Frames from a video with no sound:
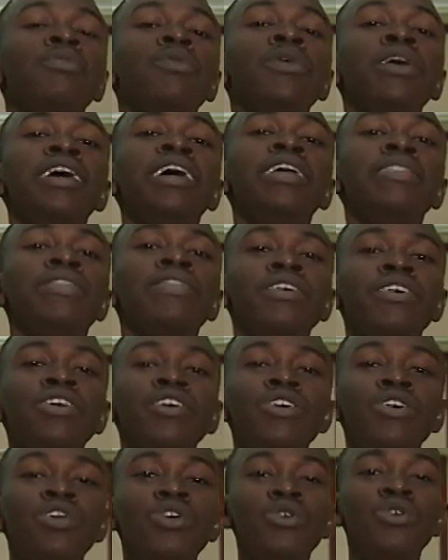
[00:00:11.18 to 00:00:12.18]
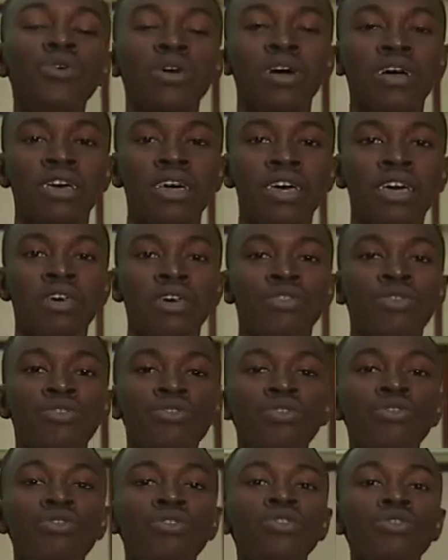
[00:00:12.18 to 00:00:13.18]
with you
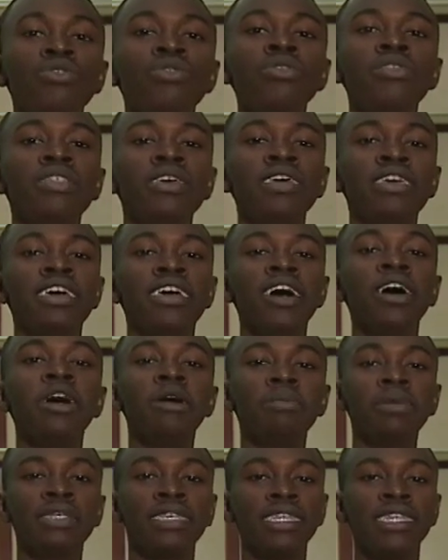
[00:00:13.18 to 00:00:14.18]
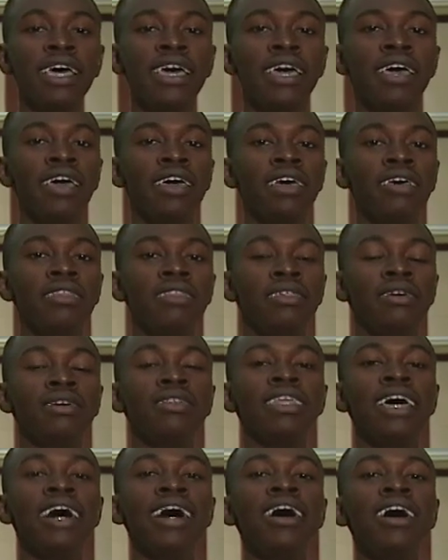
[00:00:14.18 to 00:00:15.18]
through the ups and the
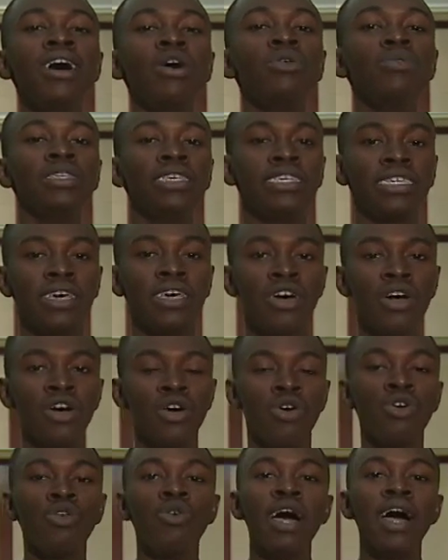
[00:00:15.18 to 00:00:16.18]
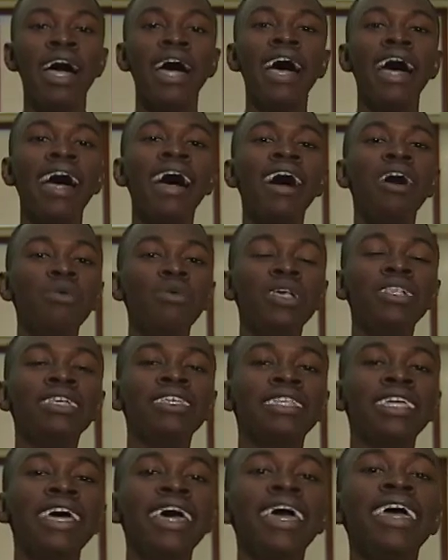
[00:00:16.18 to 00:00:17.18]
downs. Oh, I will
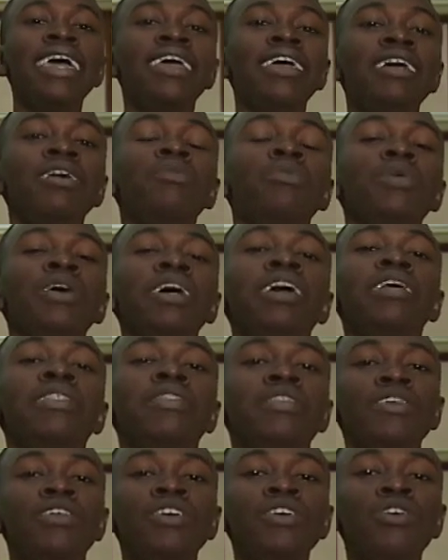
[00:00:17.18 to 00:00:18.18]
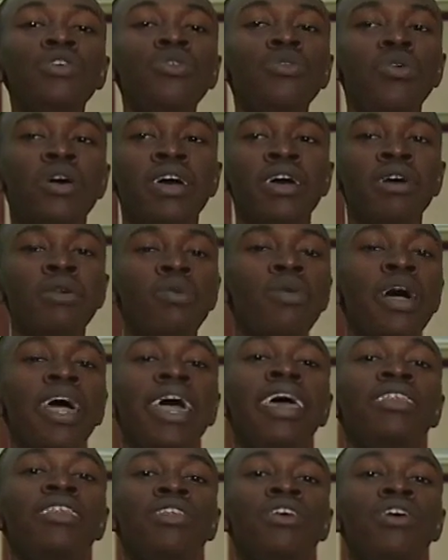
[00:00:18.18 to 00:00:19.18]
stay with you
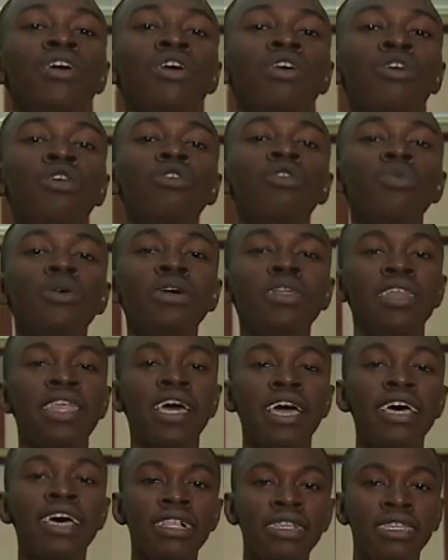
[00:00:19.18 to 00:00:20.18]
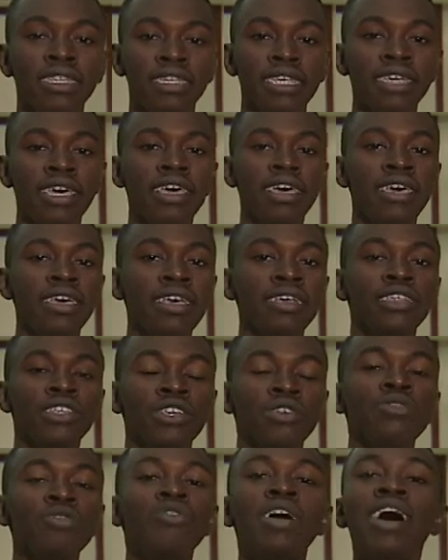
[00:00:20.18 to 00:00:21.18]
when no one else is
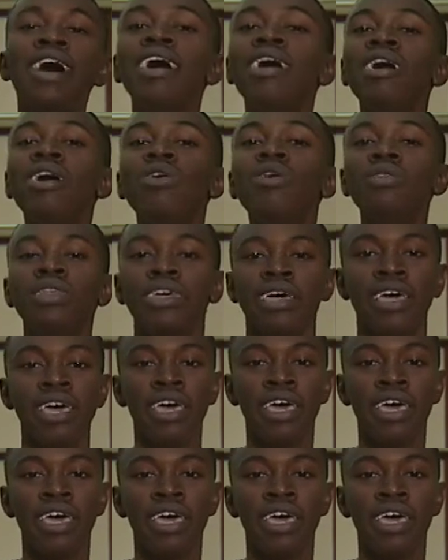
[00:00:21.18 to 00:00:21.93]
around.